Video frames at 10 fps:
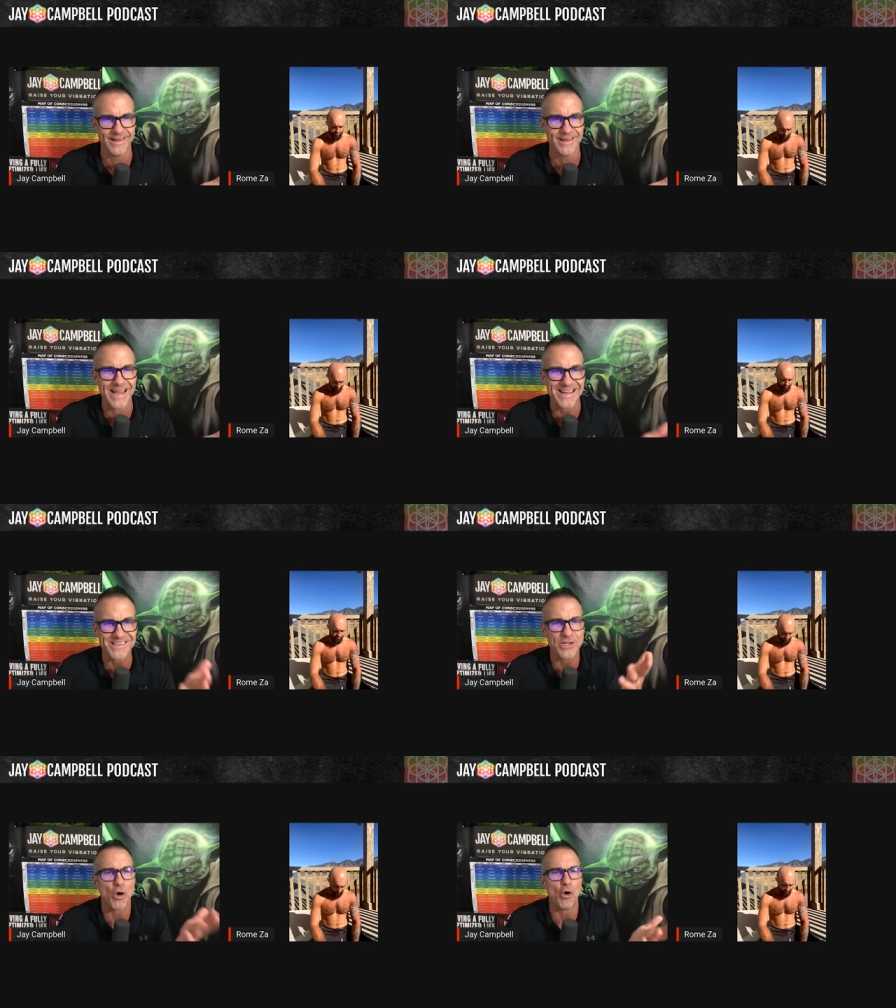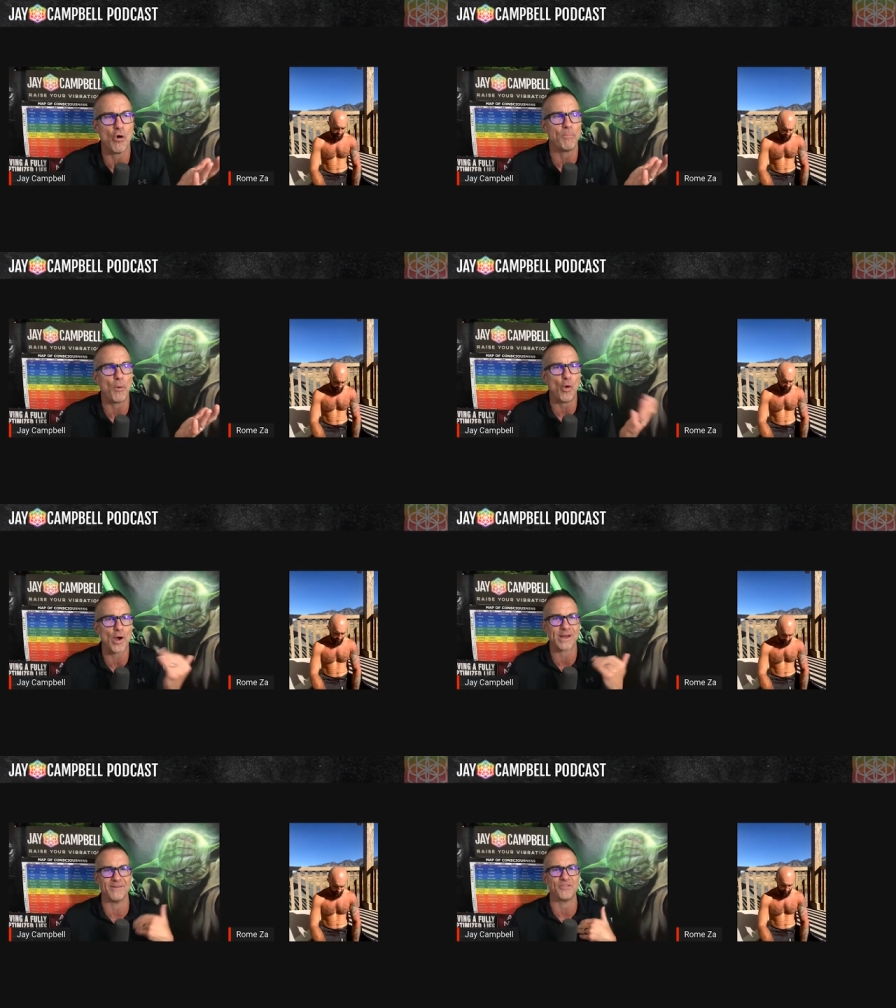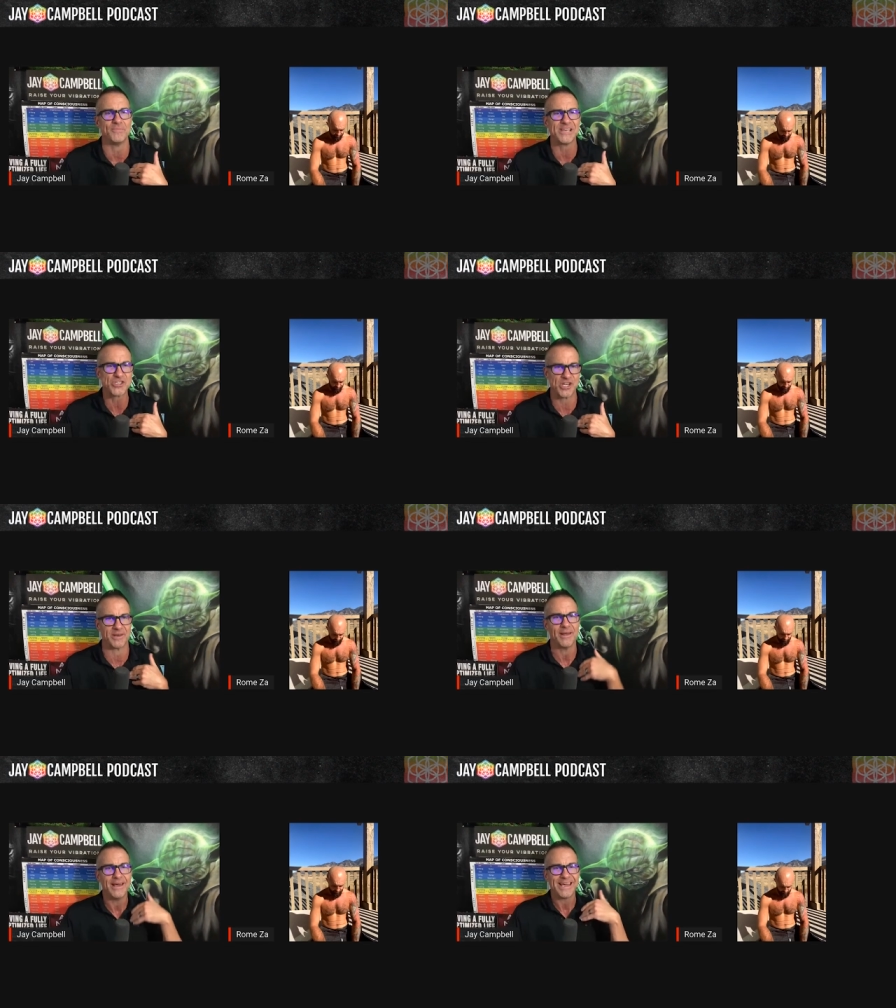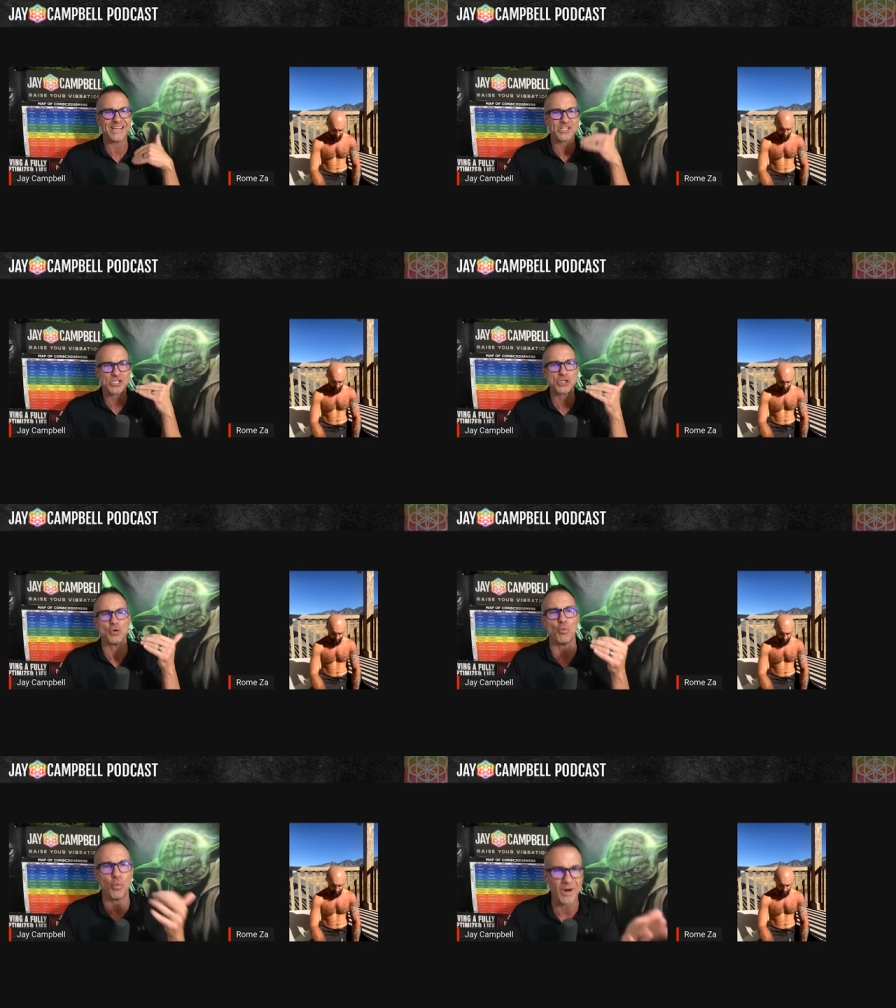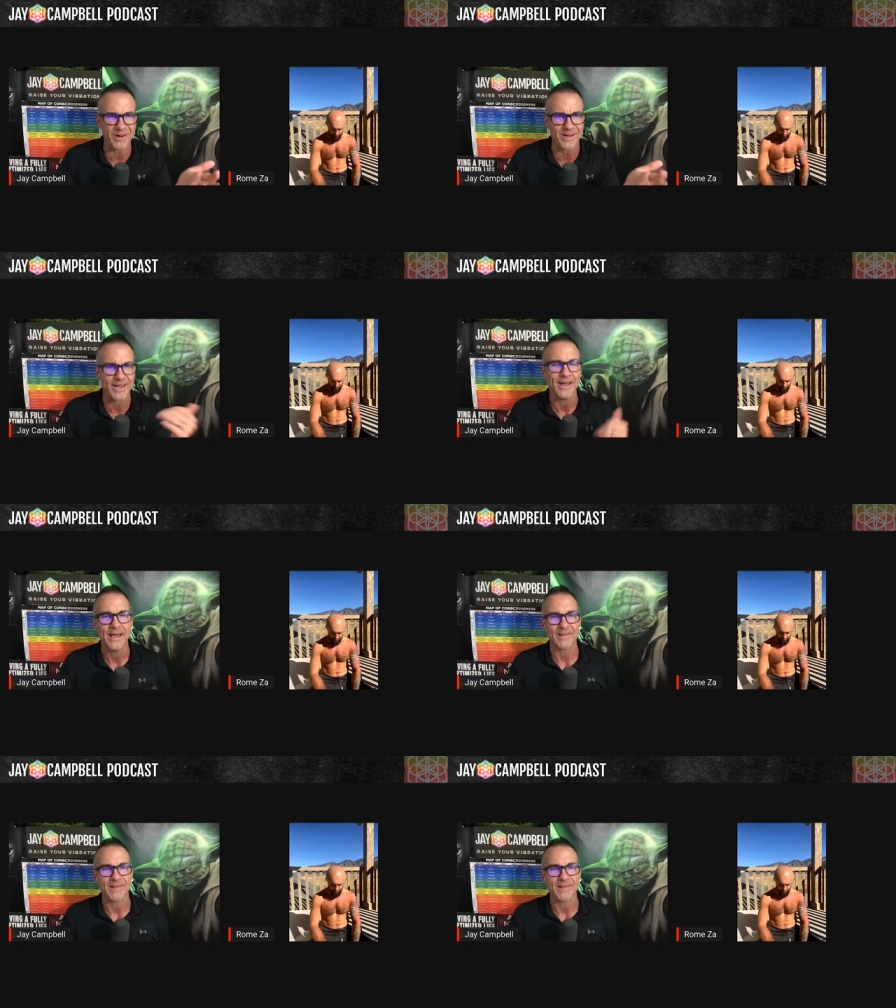That's the whole point of the mission. It's to work.